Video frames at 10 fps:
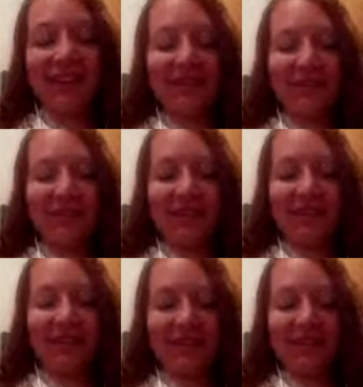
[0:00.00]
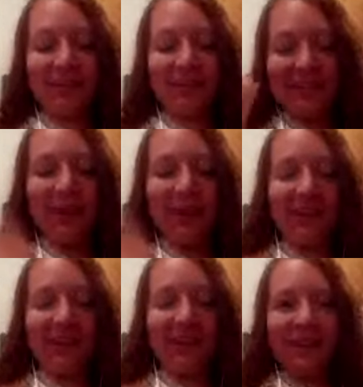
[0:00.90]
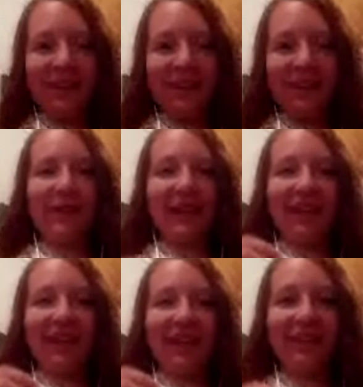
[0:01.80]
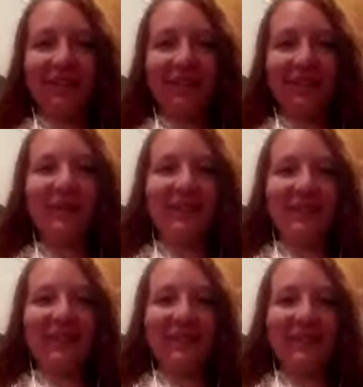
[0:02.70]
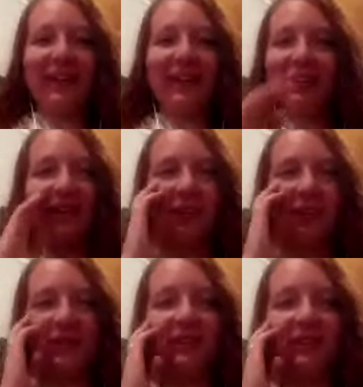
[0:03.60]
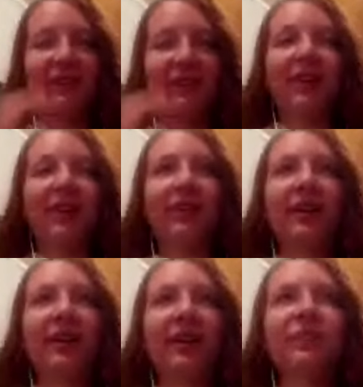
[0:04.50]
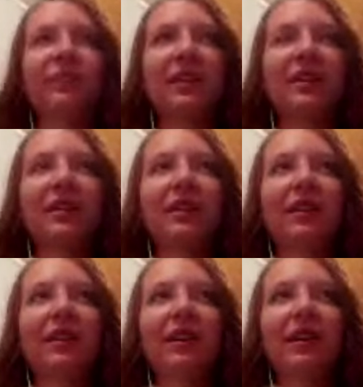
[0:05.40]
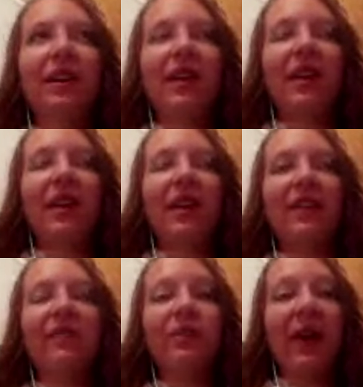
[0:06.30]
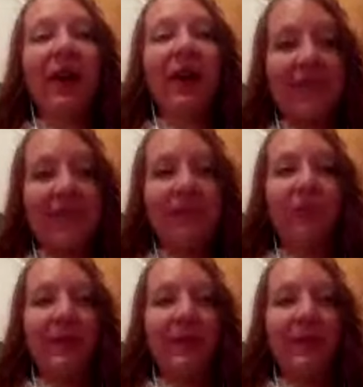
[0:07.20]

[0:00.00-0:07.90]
know I used to want someone to tell me do it this way, always do it this way, or do this way for now. If you have a